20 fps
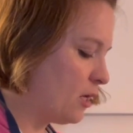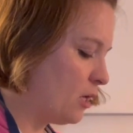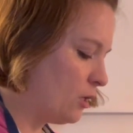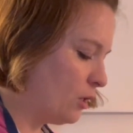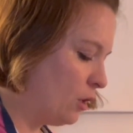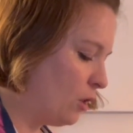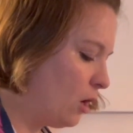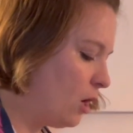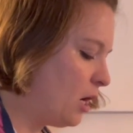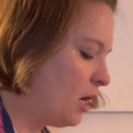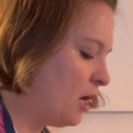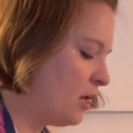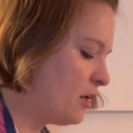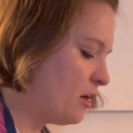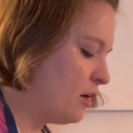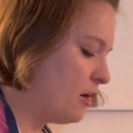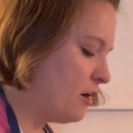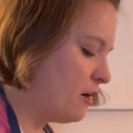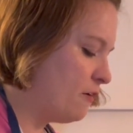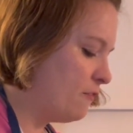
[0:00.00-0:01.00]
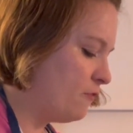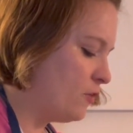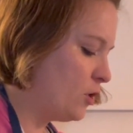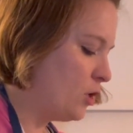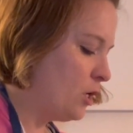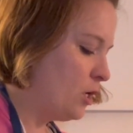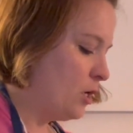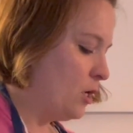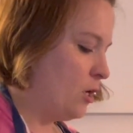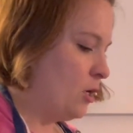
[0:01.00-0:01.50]
a lot of
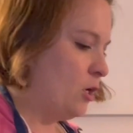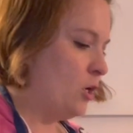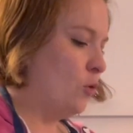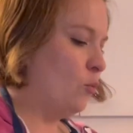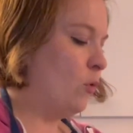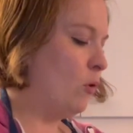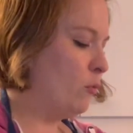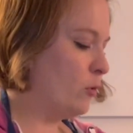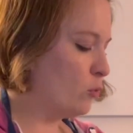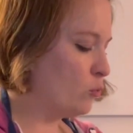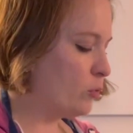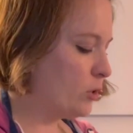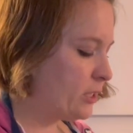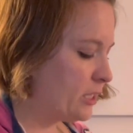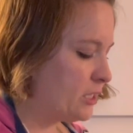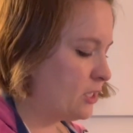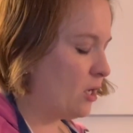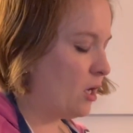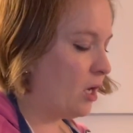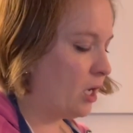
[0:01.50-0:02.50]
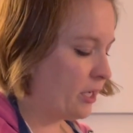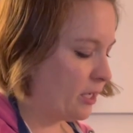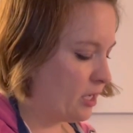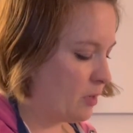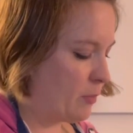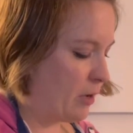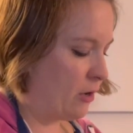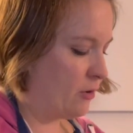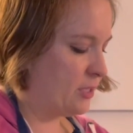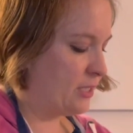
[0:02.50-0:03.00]
what we're really talking
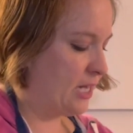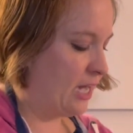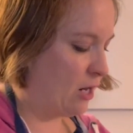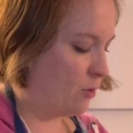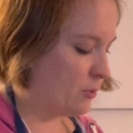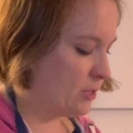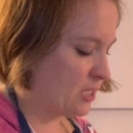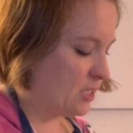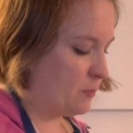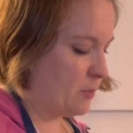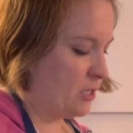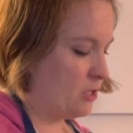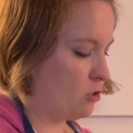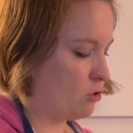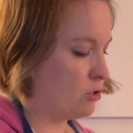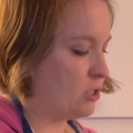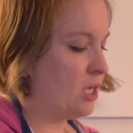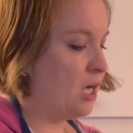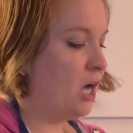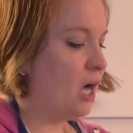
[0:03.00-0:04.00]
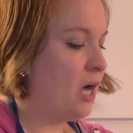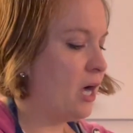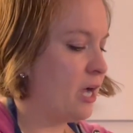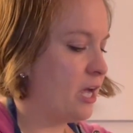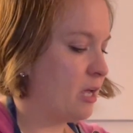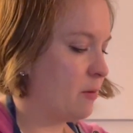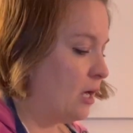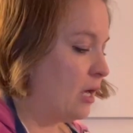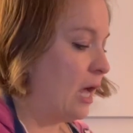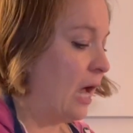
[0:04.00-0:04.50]
about is how we spend our
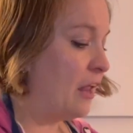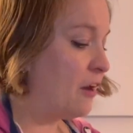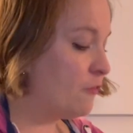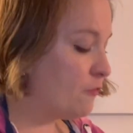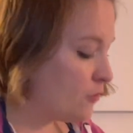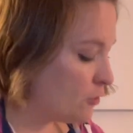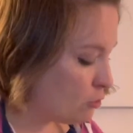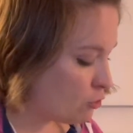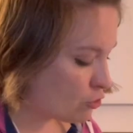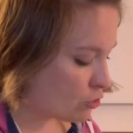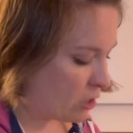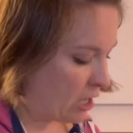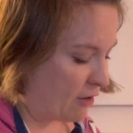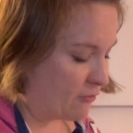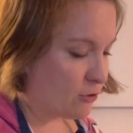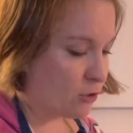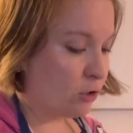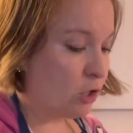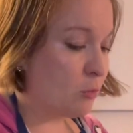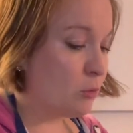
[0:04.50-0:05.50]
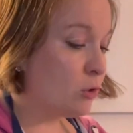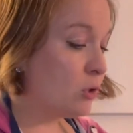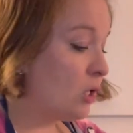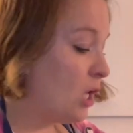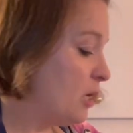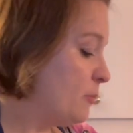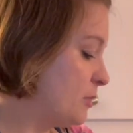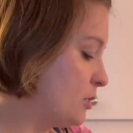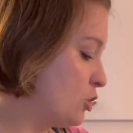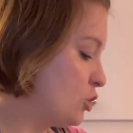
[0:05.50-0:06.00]
time. And a future after global
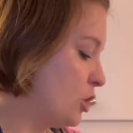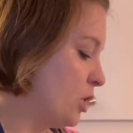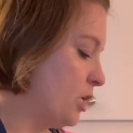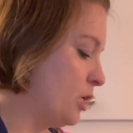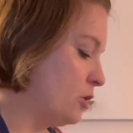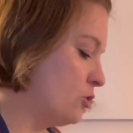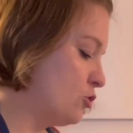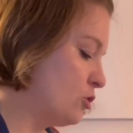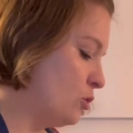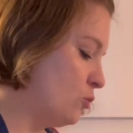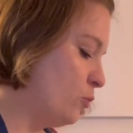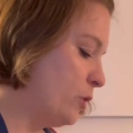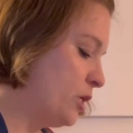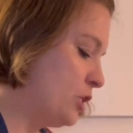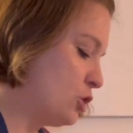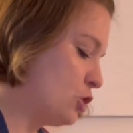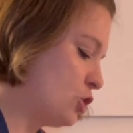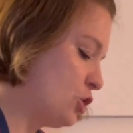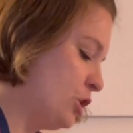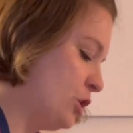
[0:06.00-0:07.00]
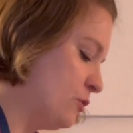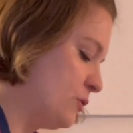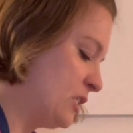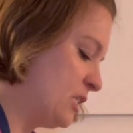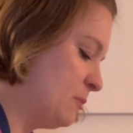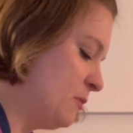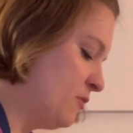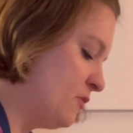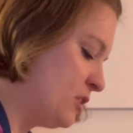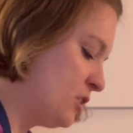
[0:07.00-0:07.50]
climate change in which,
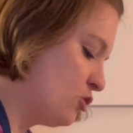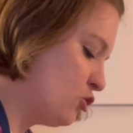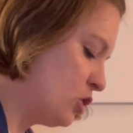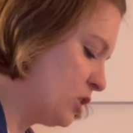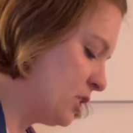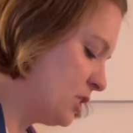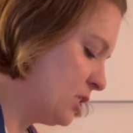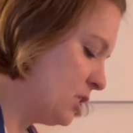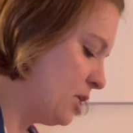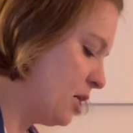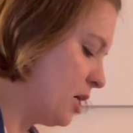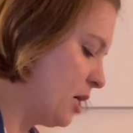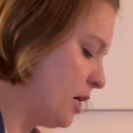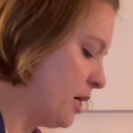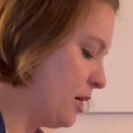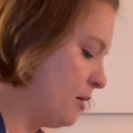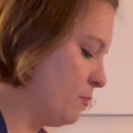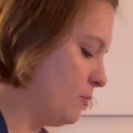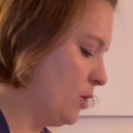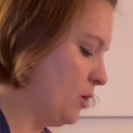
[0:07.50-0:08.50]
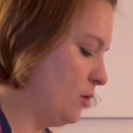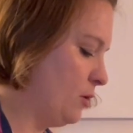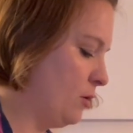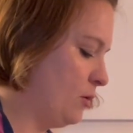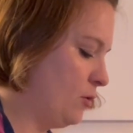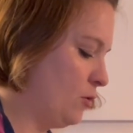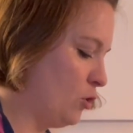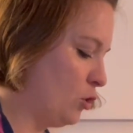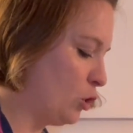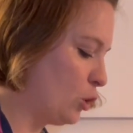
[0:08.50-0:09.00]
some of this just-in-time
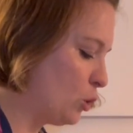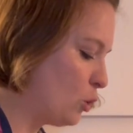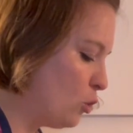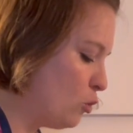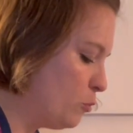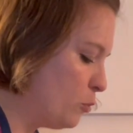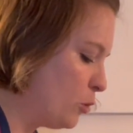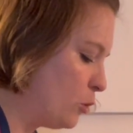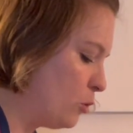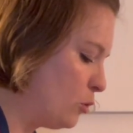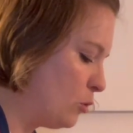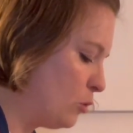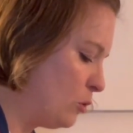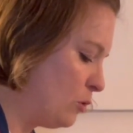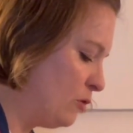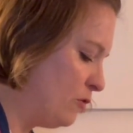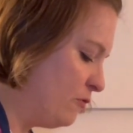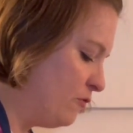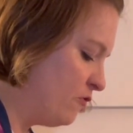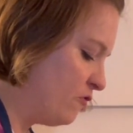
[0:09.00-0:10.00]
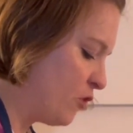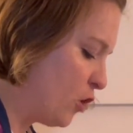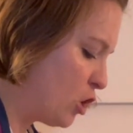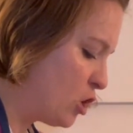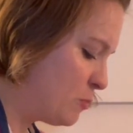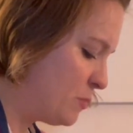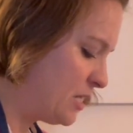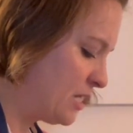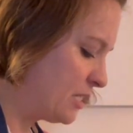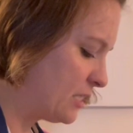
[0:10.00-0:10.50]
global
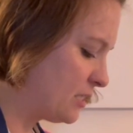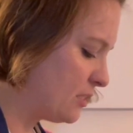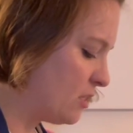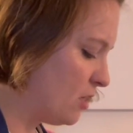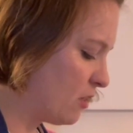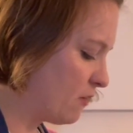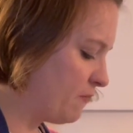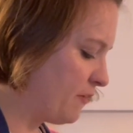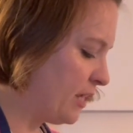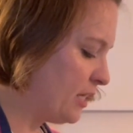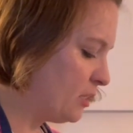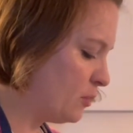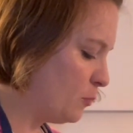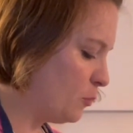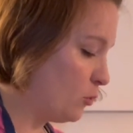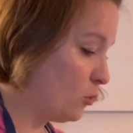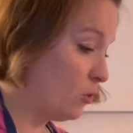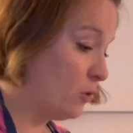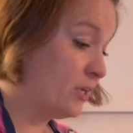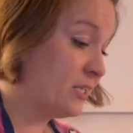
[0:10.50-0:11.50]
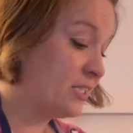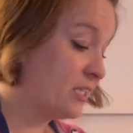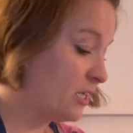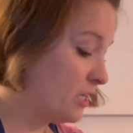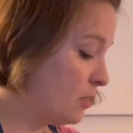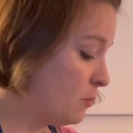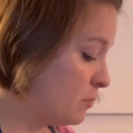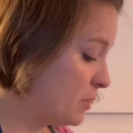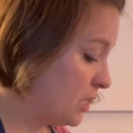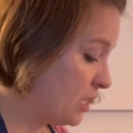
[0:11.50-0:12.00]
farming is not available is
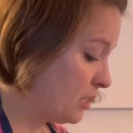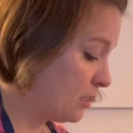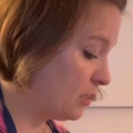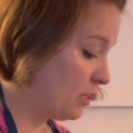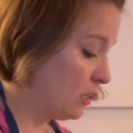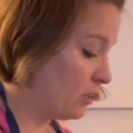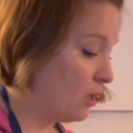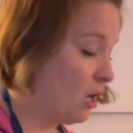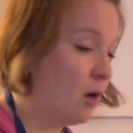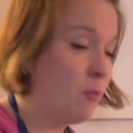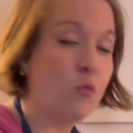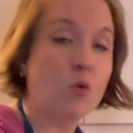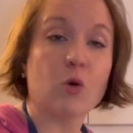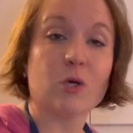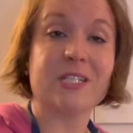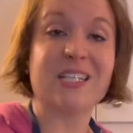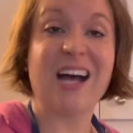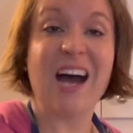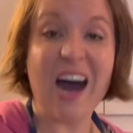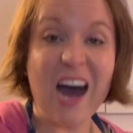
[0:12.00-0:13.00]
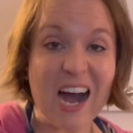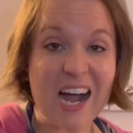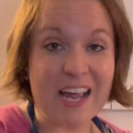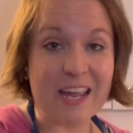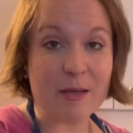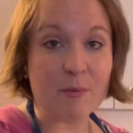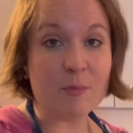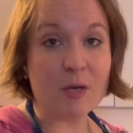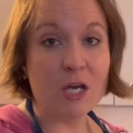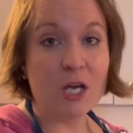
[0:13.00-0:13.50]
going to mean a lot more
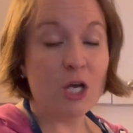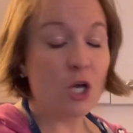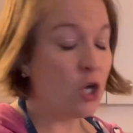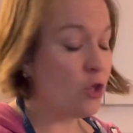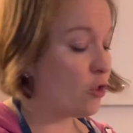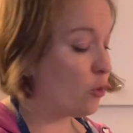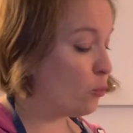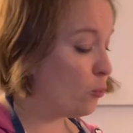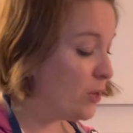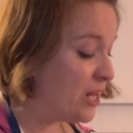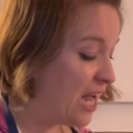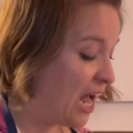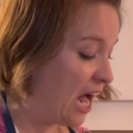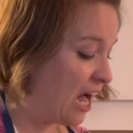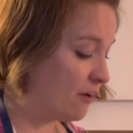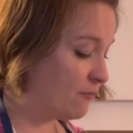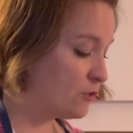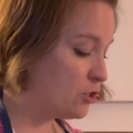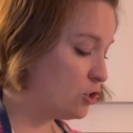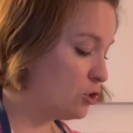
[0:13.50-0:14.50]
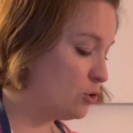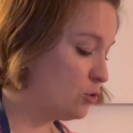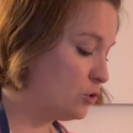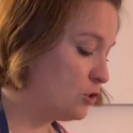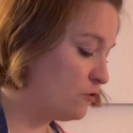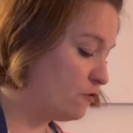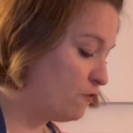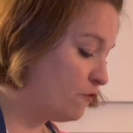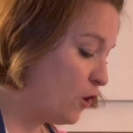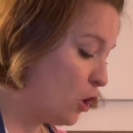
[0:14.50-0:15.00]
time that we have to
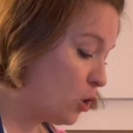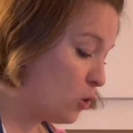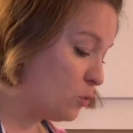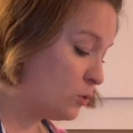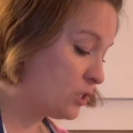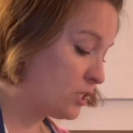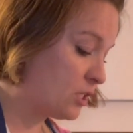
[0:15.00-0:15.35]
devote